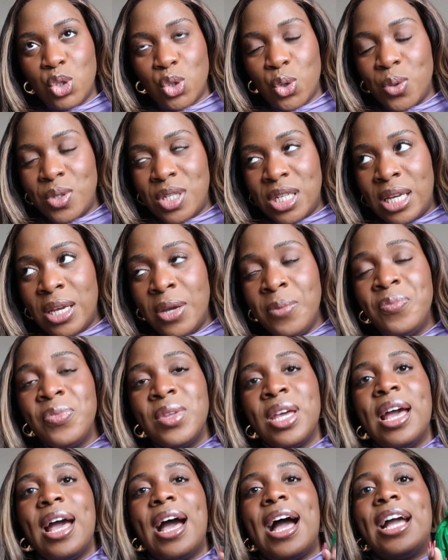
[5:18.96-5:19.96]
Jodie.
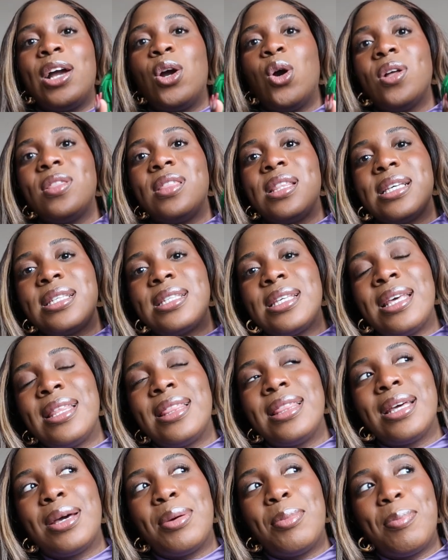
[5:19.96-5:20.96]
I got this
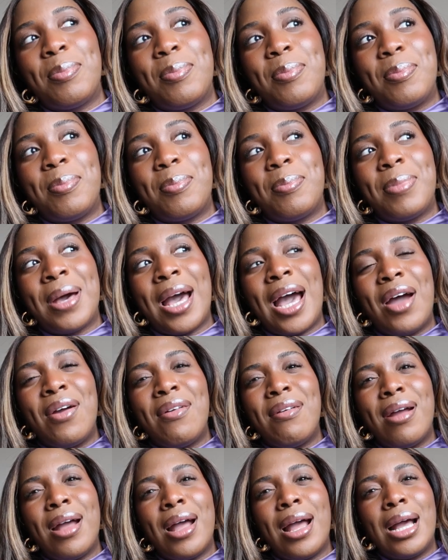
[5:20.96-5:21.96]
in the
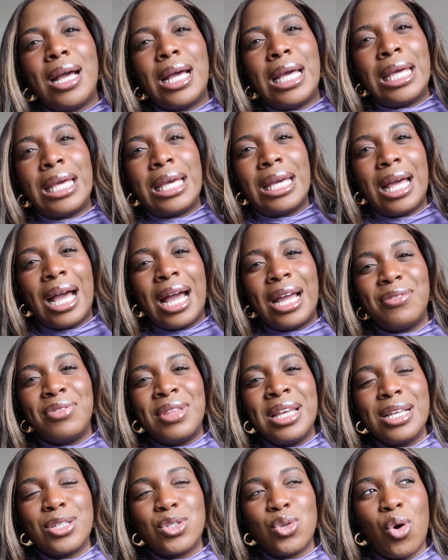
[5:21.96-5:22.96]
I
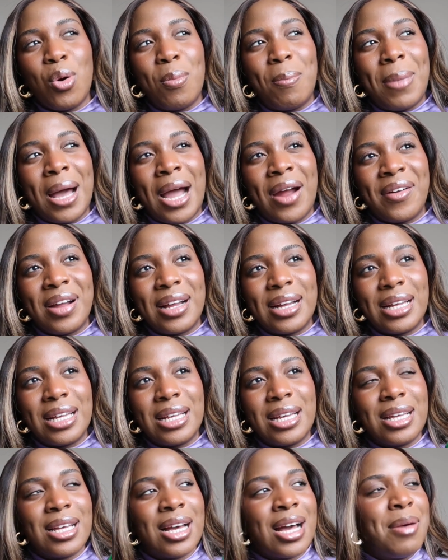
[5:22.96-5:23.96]
think it's called
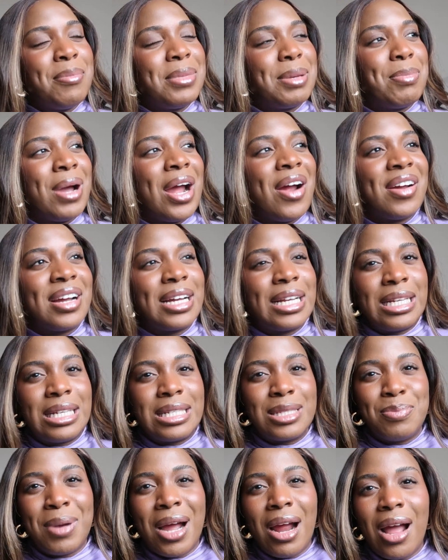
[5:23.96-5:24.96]
it can't be
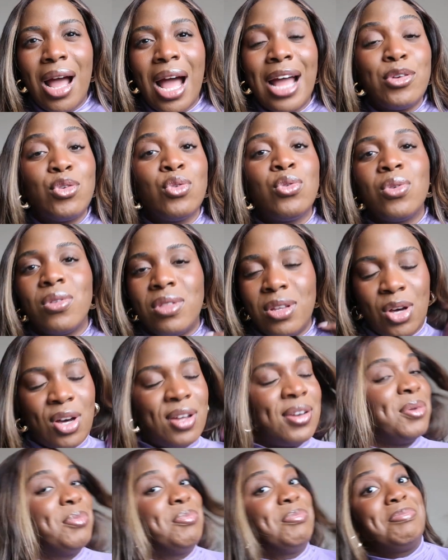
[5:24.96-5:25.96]
Paraclete. I don't know the
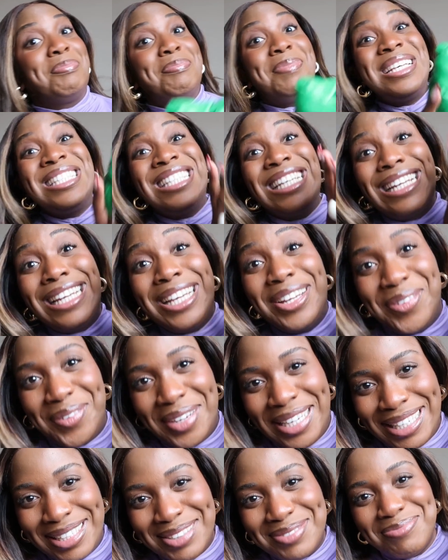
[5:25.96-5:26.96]
color. Basically
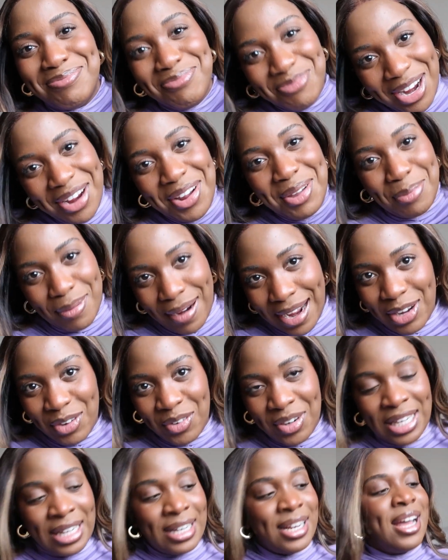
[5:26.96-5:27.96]
green, very bright
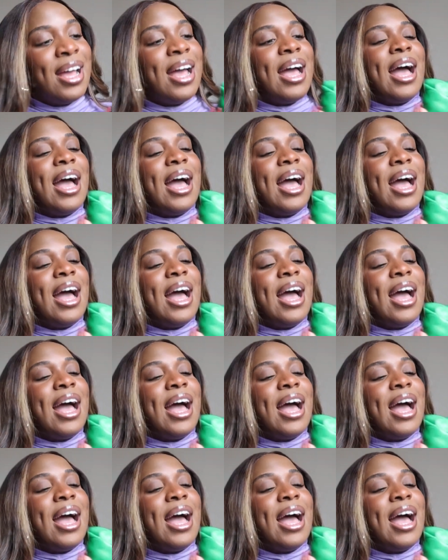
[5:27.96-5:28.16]
green.